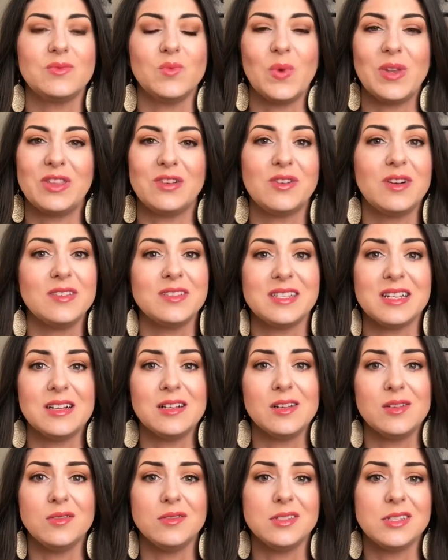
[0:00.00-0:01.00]
when they're on sale
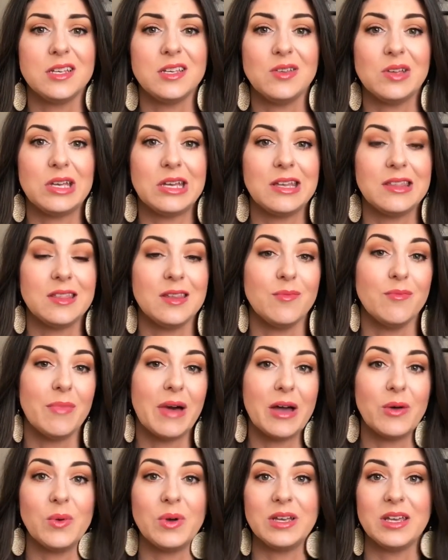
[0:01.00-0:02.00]
at Ulta. You can get them
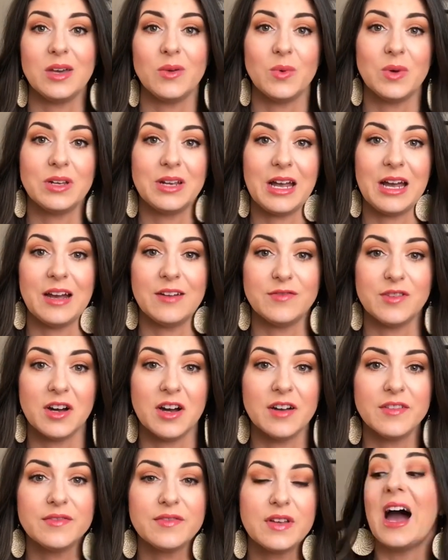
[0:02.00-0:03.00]
buy one, get one half
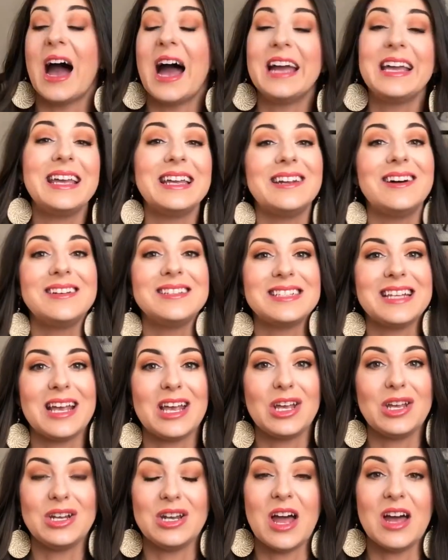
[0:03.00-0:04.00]
off. I cannot
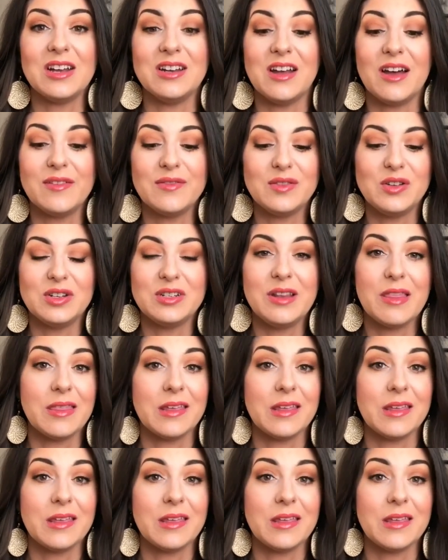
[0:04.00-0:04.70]
say enough good